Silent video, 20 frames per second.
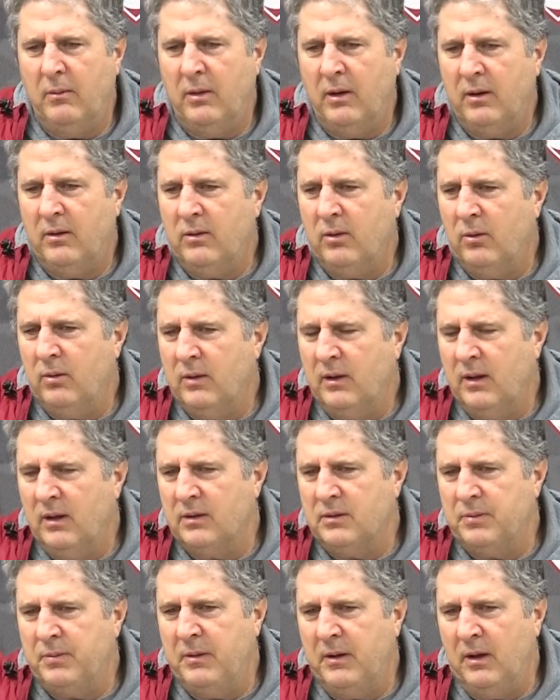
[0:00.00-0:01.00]
and I told
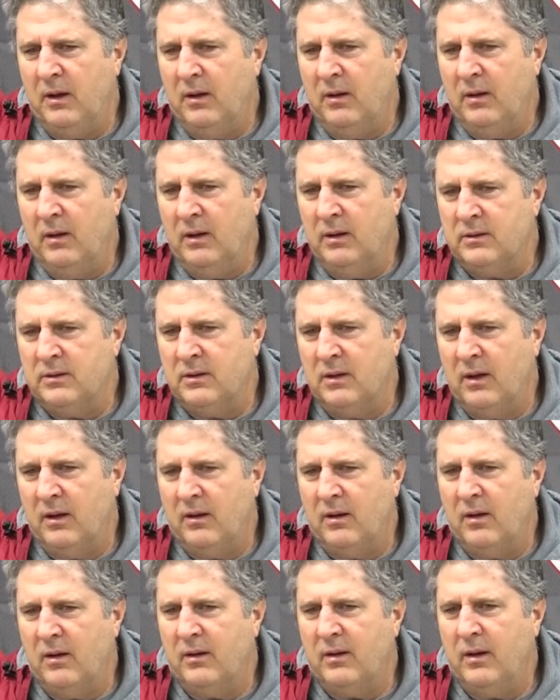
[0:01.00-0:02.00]
ESPN this, and I
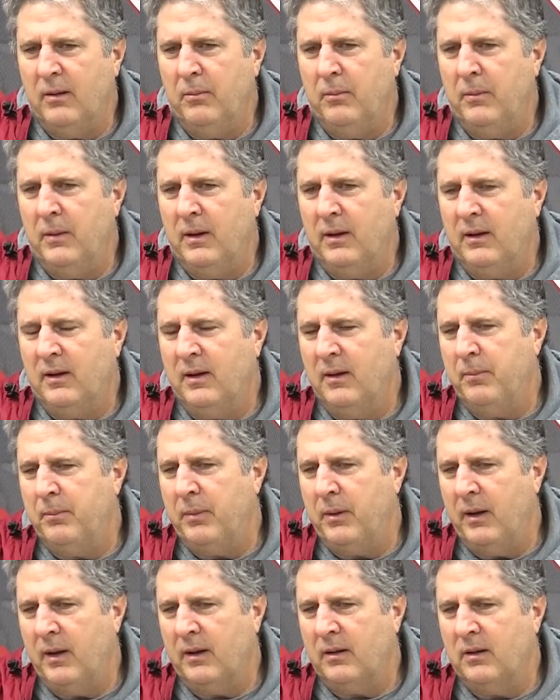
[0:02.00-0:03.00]
thought they might get
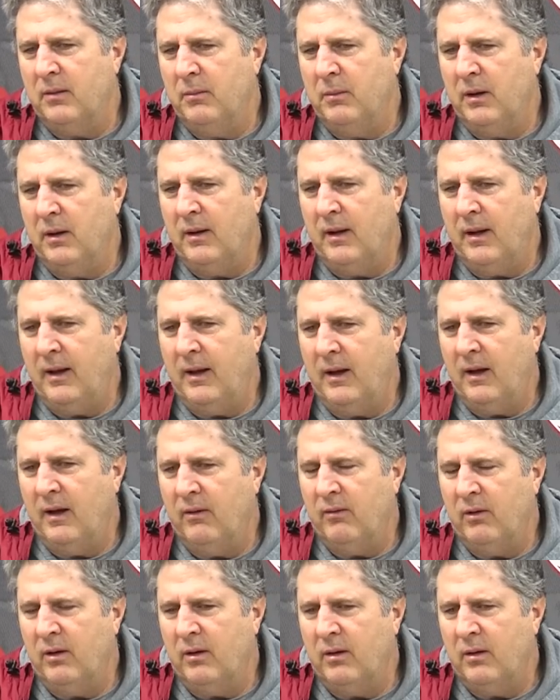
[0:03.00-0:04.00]
back to me. They
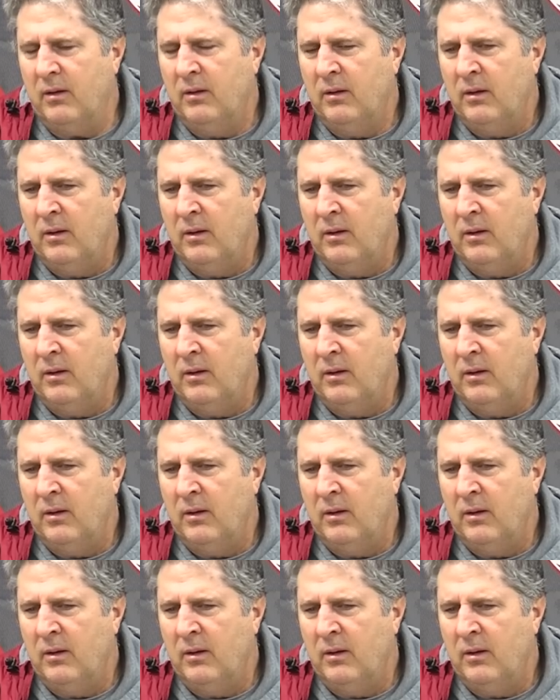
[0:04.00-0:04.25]
haven't.